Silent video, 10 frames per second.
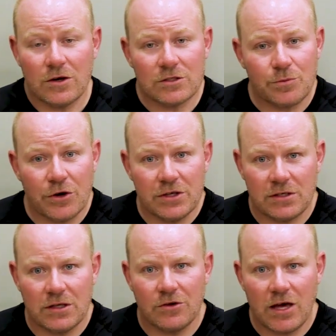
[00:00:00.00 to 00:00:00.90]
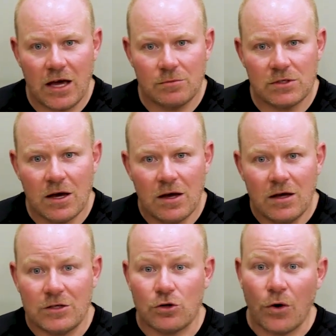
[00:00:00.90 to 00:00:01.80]
experiencing in their games
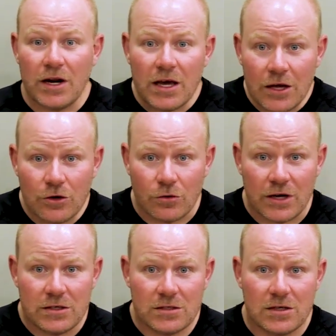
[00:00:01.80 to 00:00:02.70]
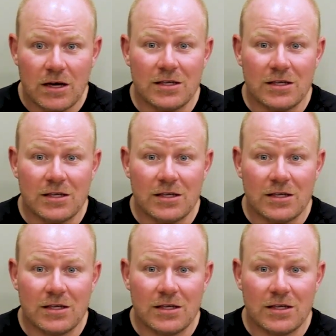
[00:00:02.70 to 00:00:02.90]
is going to increase.